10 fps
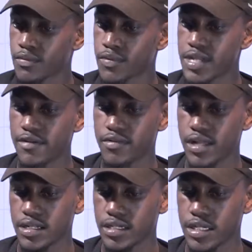
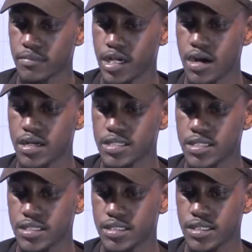Definitely, because
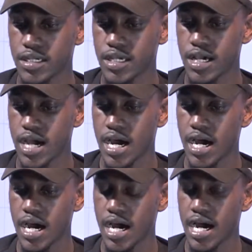
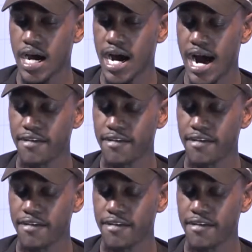I